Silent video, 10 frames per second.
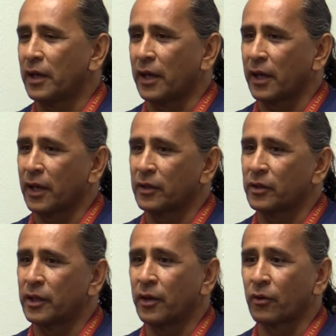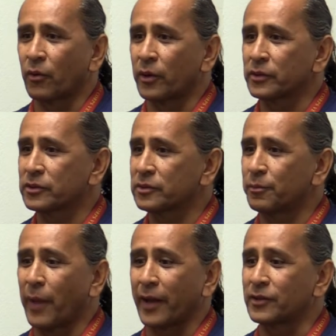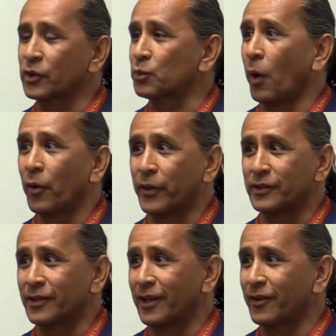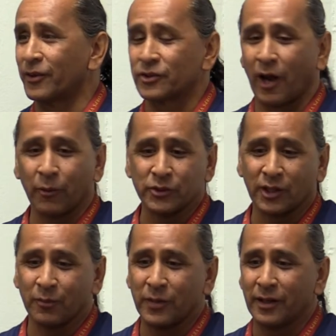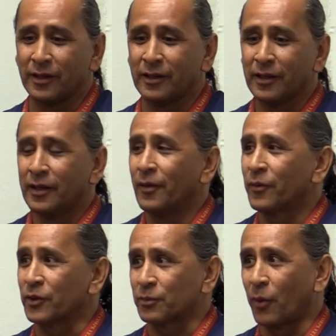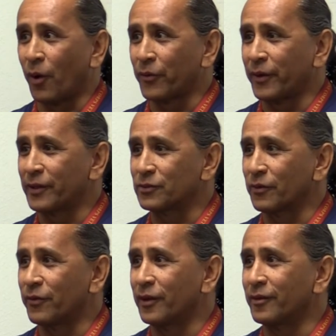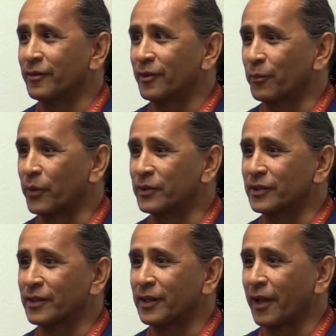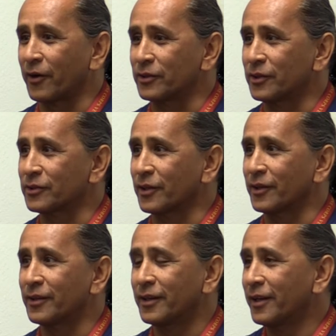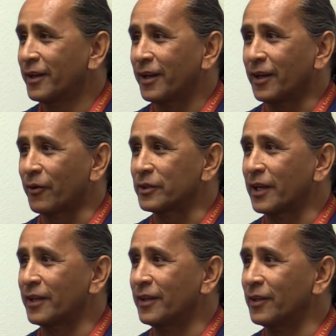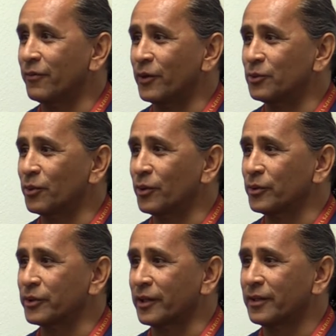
And then, of course, back to the small things again, there's always going to be the small things within the prison that are just going to irritate individuals.